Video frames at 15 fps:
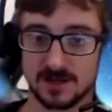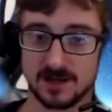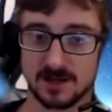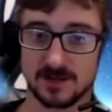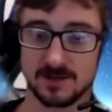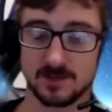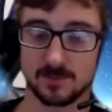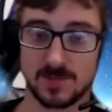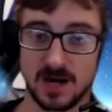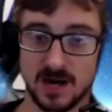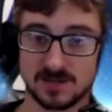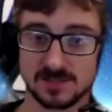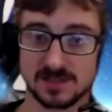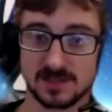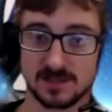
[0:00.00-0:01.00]
the
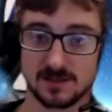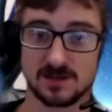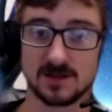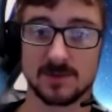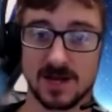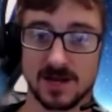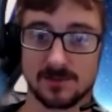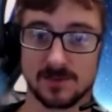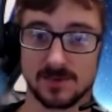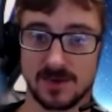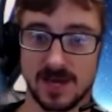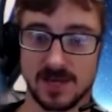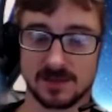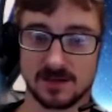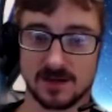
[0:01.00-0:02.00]
boxing club
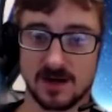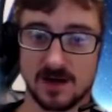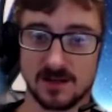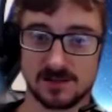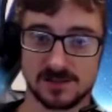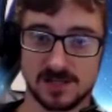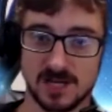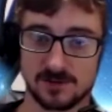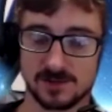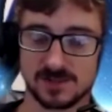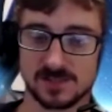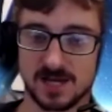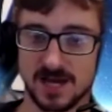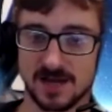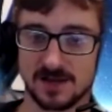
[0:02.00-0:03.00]
at the college I
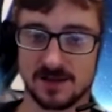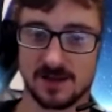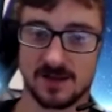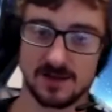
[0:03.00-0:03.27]
was at,